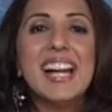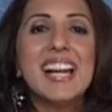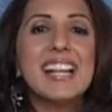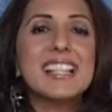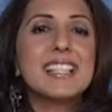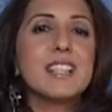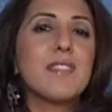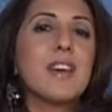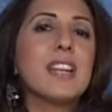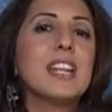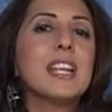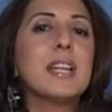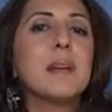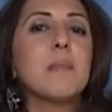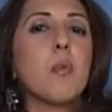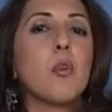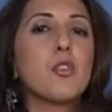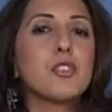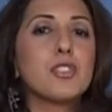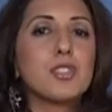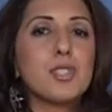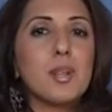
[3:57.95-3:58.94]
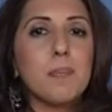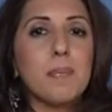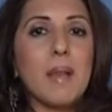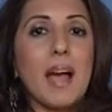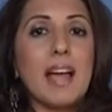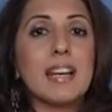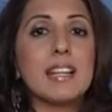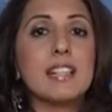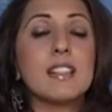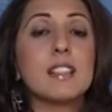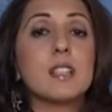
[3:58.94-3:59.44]
It's a very emotional
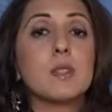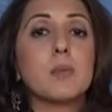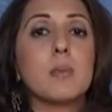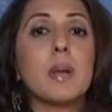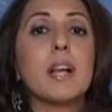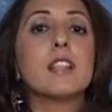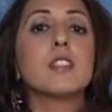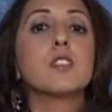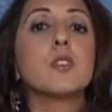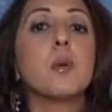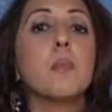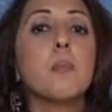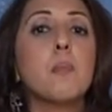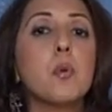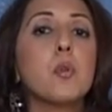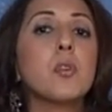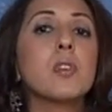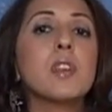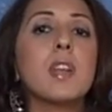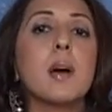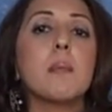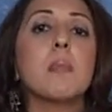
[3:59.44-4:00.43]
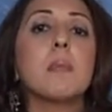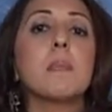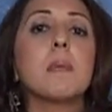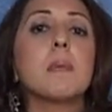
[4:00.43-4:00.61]
planet as well. So moon number